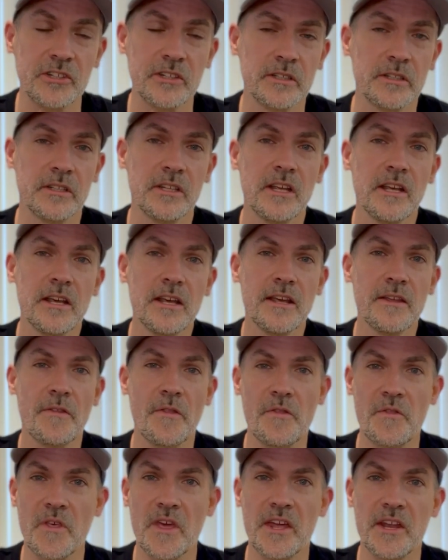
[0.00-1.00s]
And
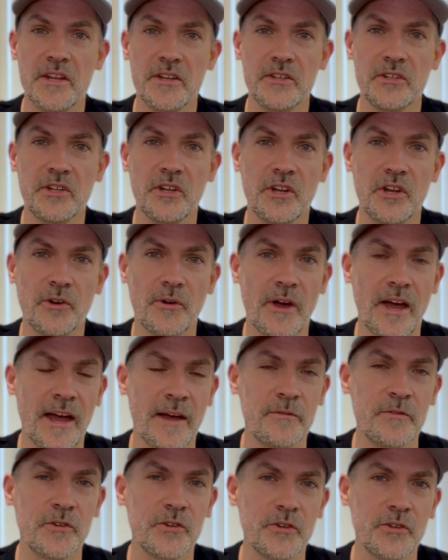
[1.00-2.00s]
then,
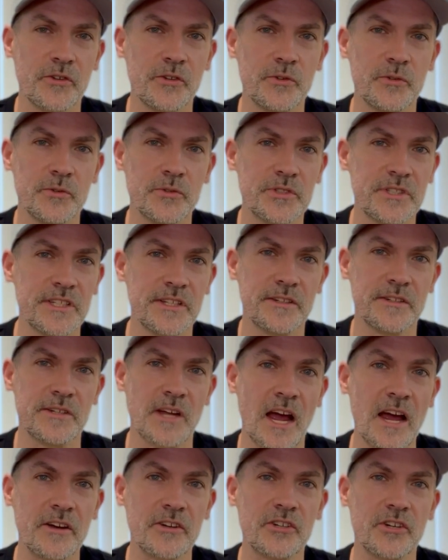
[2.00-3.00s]
after you see the
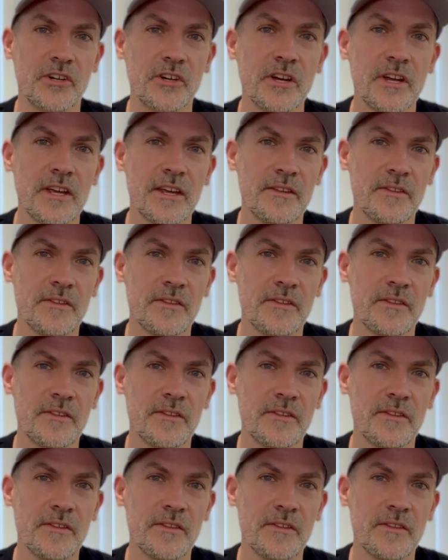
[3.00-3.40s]
doctor,